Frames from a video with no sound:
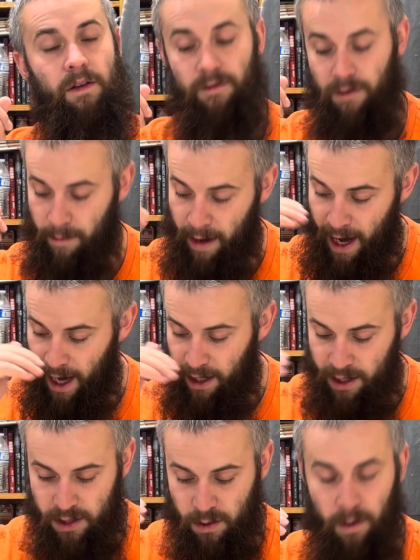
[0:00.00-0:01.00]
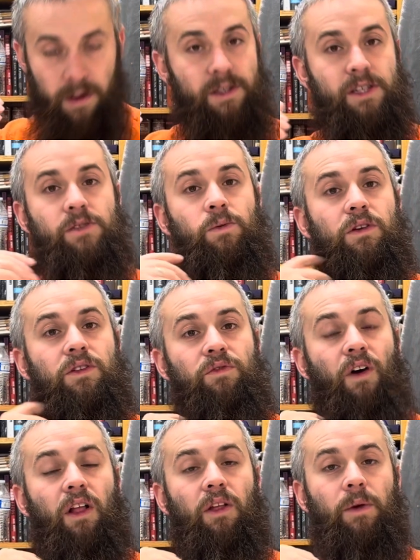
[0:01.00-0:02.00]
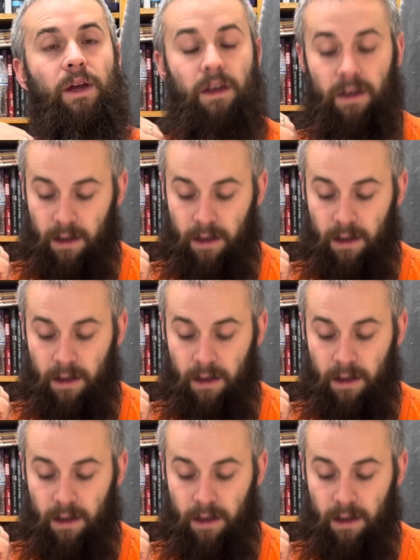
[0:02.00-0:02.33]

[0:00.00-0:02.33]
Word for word: from any source is worth following.